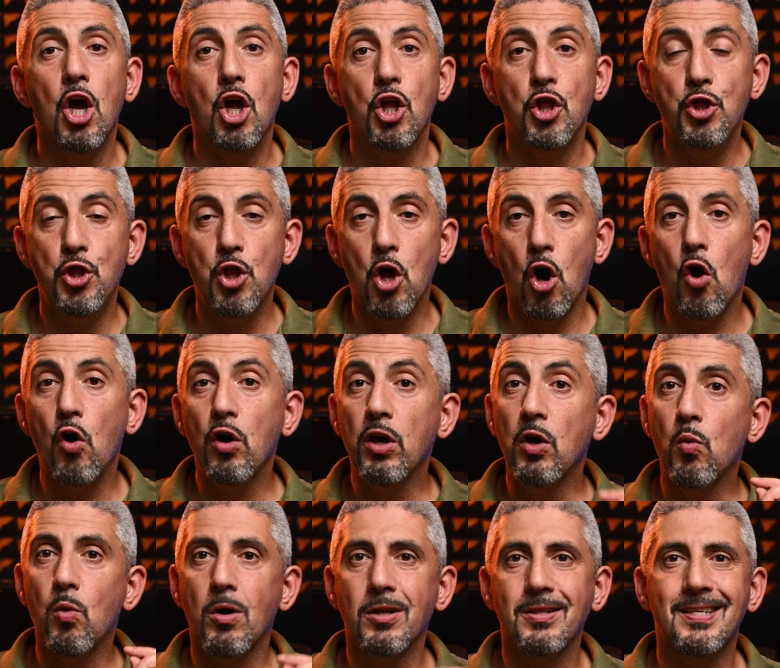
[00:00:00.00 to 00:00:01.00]

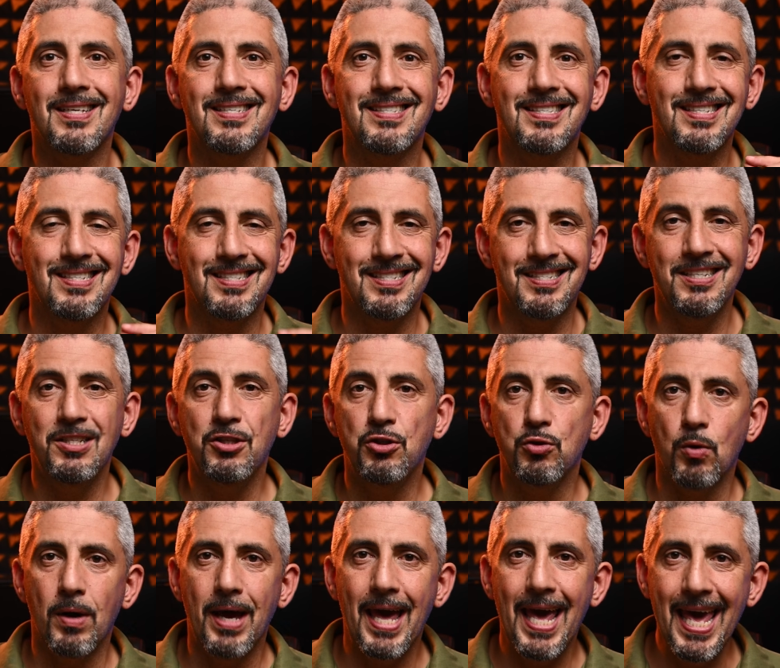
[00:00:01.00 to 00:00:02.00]
knowing what the 16
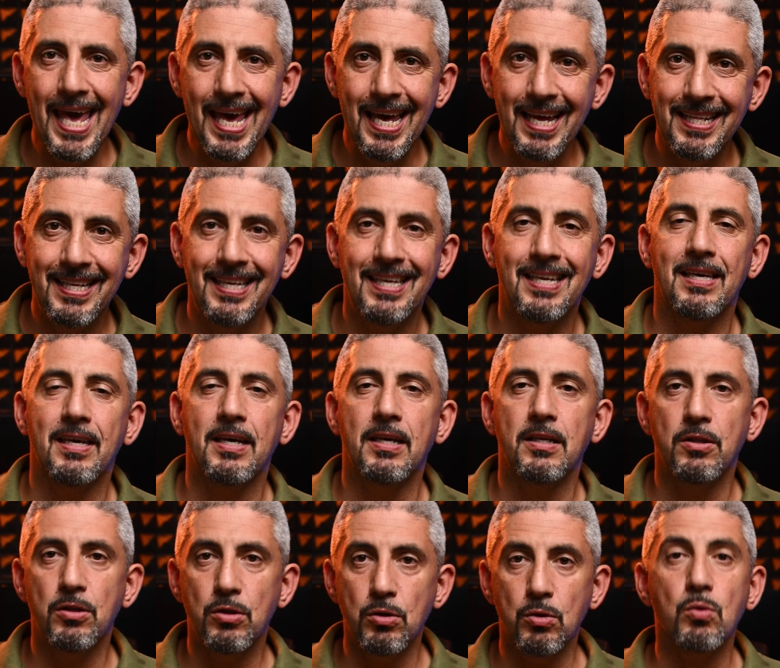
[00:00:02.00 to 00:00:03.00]
to 80
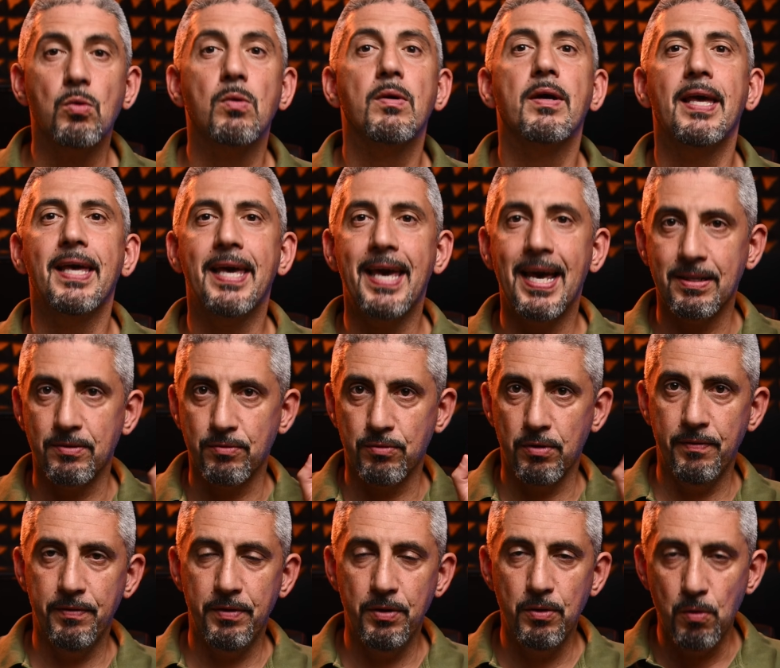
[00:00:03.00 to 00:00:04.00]
can do, again,
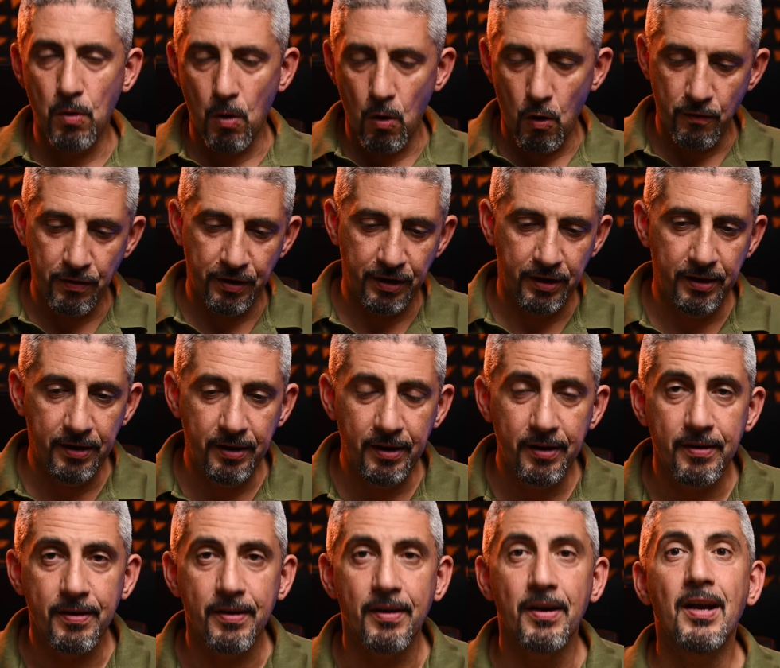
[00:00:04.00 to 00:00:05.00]
review over
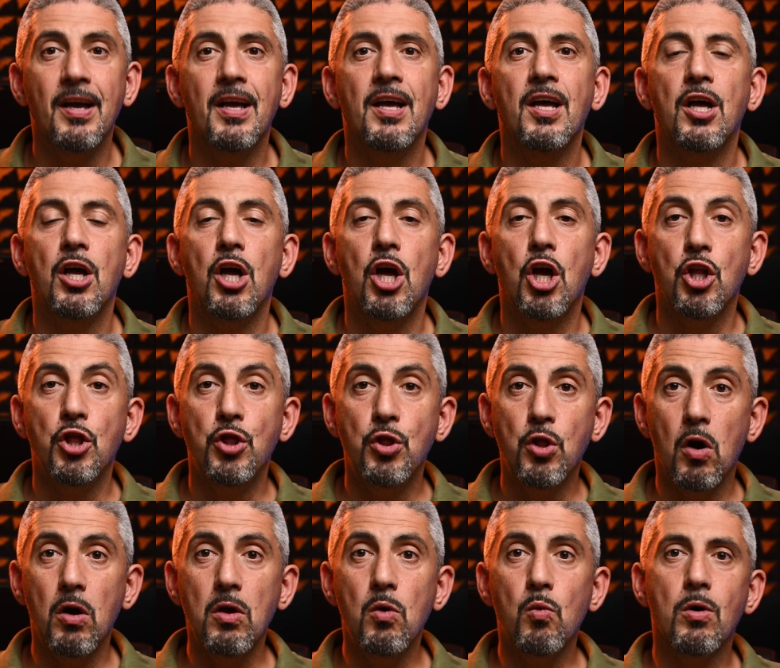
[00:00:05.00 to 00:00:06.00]
here,
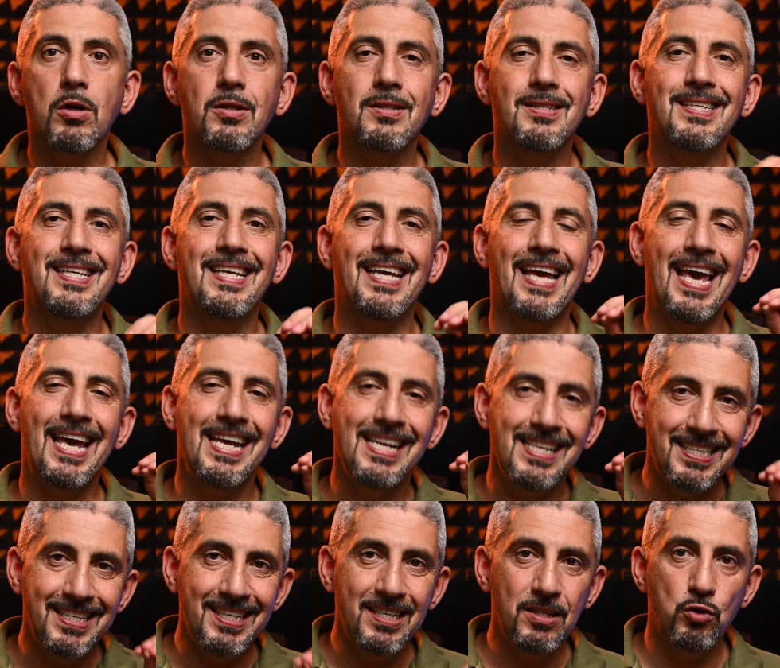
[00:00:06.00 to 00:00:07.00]
knowing what the
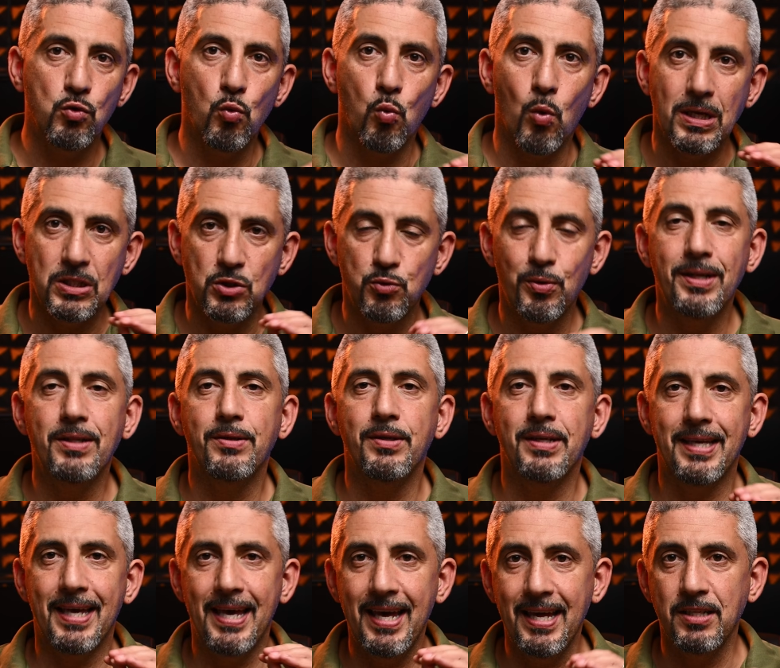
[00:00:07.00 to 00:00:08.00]
18 to 120
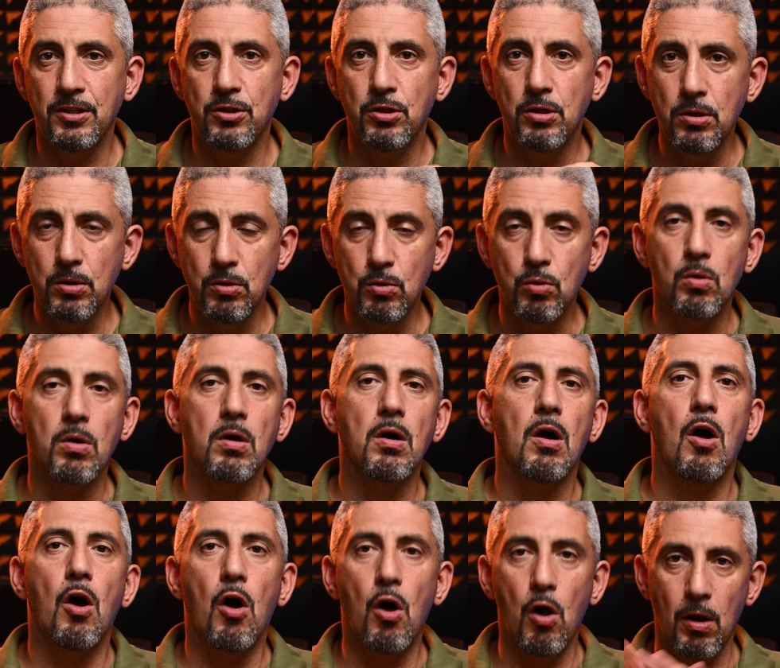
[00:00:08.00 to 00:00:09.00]
can do,
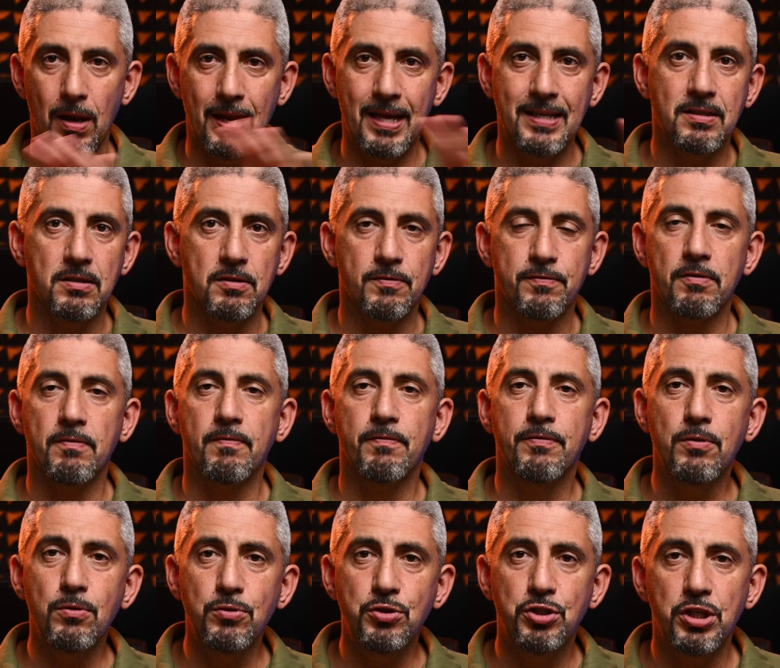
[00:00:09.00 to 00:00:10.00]
all lenses from
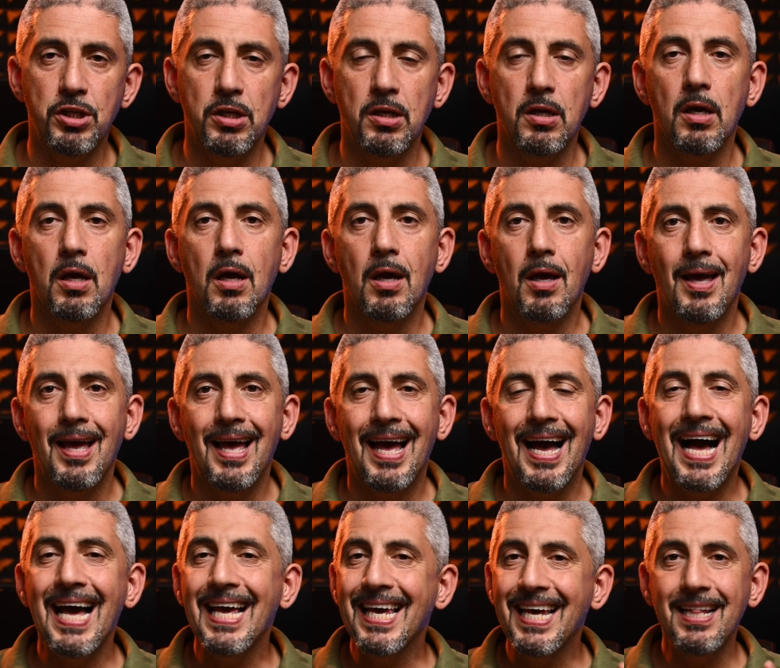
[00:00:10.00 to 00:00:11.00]
Fuji,
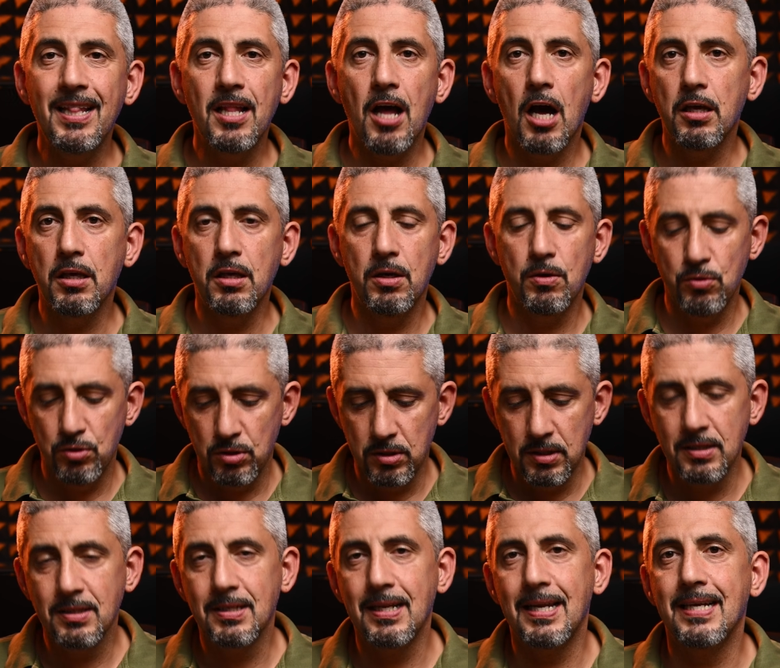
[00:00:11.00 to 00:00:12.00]
I cannot use
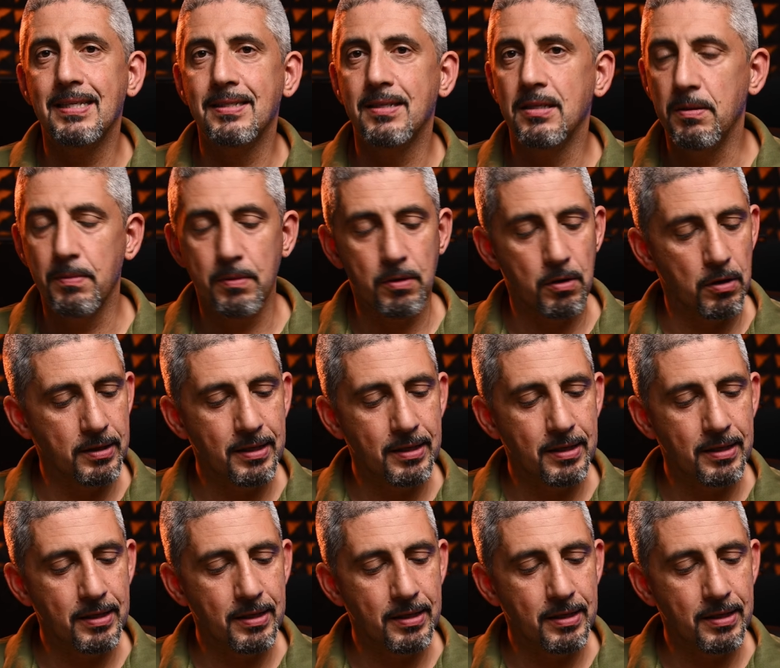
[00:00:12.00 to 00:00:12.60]
this lens anymore.